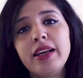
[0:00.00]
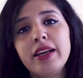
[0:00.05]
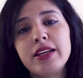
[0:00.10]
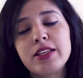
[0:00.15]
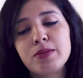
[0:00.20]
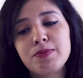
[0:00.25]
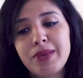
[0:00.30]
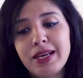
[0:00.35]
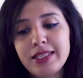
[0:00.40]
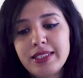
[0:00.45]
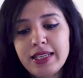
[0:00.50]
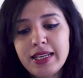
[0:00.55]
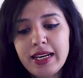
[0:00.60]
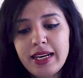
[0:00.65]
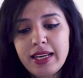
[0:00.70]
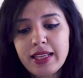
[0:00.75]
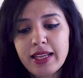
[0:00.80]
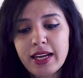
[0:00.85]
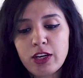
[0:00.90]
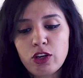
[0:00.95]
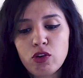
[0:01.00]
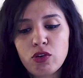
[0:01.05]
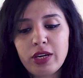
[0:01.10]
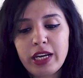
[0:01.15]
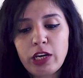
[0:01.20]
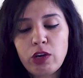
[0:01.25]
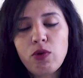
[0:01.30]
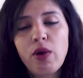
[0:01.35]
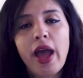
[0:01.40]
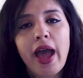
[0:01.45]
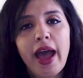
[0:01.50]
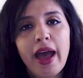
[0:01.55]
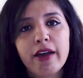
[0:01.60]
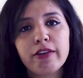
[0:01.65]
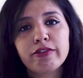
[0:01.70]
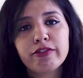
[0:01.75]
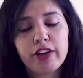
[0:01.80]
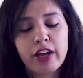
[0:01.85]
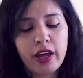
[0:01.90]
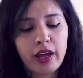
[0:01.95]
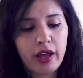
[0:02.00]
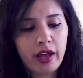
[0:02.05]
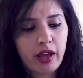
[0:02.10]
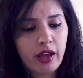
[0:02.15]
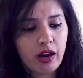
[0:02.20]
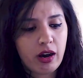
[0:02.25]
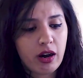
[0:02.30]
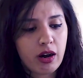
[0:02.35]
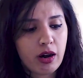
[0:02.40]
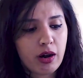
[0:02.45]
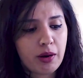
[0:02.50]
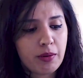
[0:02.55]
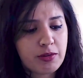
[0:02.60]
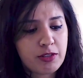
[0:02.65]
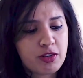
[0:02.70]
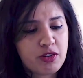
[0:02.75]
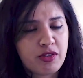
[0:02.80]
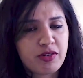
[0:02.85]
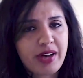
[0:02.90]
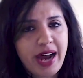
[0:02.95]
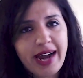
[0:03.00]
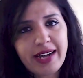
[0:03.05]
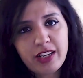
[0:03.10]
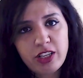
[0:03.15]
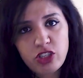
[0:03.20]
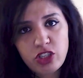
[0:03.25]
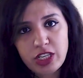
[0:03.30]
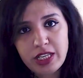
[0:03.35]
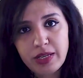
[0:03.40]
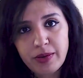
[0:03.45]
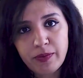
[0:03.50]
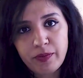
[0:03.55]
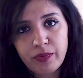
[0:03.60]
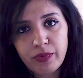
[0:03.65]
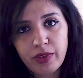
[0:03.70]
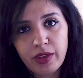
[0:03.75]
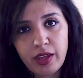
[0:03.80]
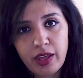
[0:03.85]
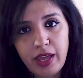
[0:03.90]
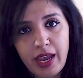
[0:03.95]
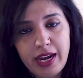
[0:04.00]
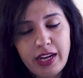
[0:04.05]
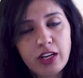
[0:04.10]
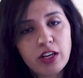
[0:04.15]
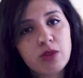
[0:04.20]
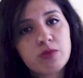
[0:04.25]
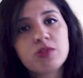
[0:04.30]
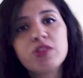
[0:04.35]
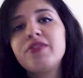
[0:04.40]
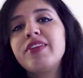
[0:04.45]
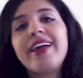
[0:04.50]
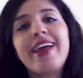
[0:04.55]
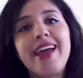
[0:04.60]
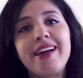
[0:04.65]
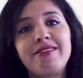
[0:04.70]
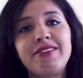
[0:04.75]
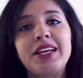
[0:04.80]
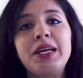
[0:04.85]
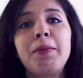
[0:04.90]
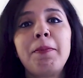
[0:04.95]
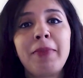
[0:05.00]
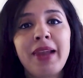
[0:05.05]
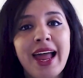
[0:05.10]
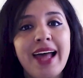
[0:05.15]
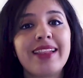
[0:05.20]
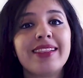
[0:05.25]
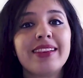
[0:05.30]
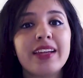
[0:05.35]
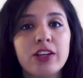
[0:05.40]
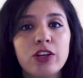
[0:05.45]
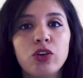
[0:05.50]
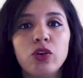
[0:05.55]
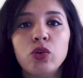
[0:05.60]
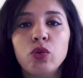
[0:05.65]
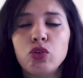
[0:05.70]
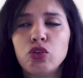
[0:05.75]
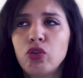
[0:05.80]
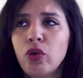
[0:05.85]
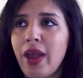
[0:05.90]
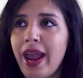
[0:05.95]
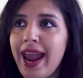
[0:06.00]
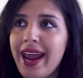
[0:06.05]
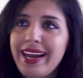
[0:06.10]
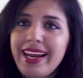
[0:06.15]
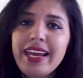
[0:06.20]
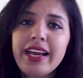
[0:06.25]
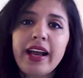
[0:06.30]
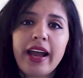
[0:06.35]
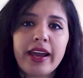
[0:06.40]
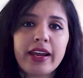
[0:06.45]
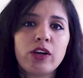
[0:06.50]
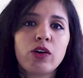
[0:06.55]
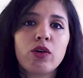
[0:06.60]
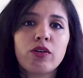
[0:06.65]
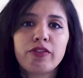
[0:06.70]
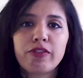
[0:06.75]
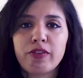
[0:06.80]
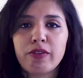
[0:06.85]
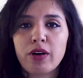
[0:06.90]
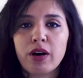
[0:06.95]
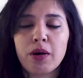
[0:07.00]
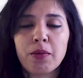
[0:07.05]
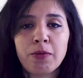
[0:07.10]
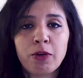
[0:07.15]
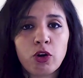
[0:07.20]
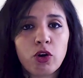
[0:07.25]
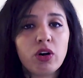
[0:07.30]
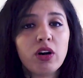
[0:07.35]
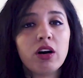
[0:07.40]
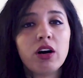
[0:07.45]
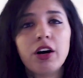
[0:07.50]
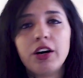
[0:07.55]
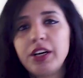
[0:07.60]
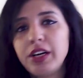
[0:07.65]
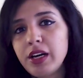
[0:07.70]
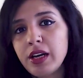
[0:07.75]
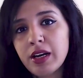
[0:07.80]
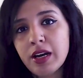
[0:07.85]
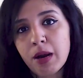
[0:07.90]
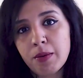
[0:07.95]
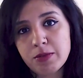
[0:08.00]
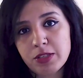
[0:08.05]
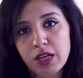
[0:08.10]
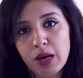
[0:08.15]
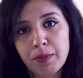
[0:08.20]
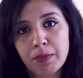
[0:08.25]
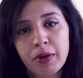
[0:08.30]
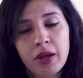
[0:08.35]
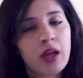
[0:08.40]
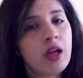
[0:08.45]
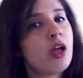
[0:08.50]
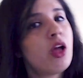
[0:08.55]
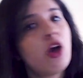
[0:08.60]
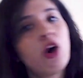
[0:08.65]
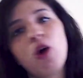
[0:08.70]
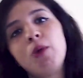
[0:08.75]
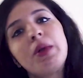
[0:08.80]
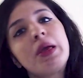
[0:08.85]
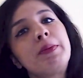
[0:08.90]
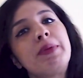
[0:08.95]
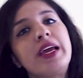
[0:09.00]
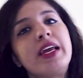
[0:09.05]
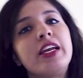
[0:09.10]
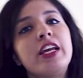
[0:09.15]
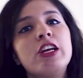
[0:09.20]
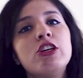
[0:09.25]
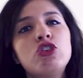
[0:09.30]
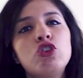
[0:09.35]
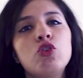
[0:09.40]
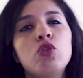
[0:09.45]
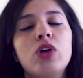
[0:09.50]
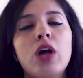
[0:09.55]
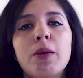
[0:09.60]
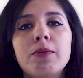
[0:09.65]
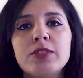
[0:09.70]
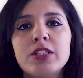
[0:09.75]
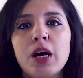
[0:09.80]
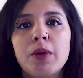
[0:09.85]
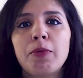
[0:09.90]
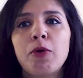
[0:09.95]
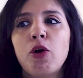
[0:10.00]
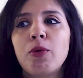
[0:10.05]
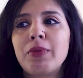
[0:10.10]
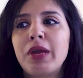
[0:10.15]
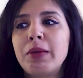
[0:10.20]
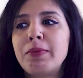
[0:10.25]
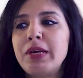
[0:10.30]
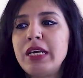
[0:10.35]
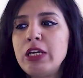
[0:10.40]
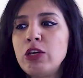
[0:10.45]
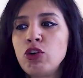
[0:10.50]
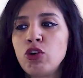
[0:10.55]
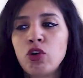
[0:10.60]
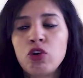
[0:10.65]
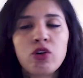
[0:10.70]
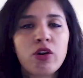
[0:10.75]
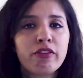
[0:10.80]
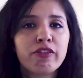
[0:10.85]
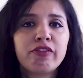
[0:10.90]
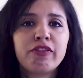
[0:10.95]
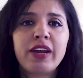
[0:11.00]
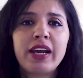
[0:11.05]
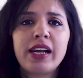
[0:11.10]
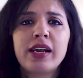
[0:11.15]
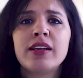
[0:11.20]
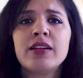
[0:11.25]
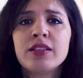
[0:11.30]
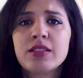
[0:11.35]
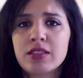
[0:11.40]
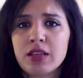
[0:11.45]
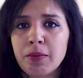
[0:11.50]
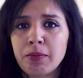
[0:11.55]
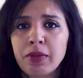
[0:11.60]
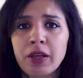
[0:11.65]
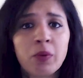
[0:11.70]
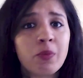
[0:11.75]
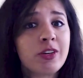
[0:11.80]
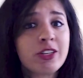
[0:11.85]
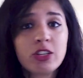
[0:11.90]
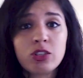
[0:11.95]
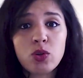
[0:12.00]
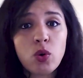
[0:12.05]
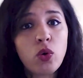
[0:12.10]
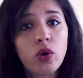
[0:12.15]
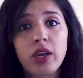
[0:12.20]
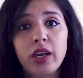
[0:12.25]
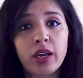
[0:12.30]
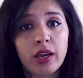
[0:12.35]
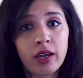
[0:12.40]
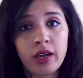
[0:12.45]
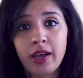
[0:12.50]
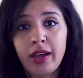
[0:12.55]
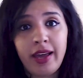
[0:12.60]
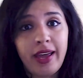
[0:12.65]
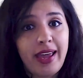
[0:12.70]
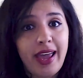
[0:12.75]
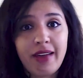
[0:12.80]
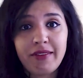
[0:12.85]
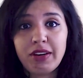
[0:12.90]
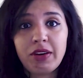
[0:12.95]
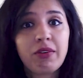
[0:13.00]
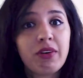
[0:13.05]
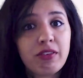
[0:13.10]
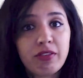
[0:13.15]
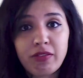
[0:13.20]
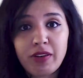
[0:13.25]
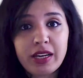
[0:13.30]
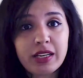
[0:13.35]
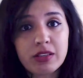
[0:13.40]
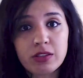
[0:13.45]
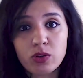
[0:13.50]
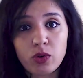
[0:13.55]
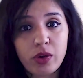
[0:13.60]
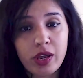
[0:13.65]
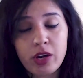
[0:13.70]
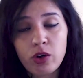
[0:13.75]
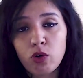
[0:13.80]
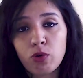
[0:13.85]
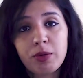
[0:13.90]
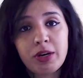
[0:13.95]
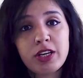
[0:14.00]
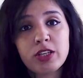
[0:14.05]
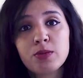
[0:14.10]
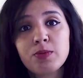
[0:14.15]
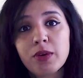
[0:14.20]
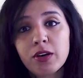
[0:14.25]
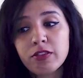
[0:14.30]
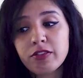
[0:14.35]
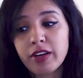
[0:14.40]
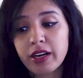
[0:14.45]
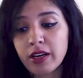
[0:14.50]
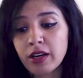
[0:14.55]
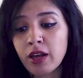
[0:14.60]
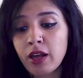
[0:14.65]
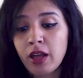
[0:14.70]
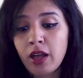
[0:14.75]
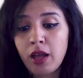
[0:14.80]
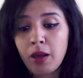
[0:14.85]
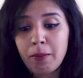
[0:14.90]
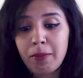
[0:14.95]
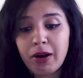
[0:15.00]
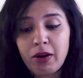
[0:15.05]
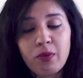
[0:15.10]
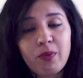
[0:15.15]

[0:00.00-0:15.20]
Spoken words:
Is basically that you need to have a strategy in terms of every plan that you do. So any kind of hurdle comes up, or maybe an issue comes up, or maybe you're failed in something, which is okay. Everyone fails, okay, nobody's perfect. But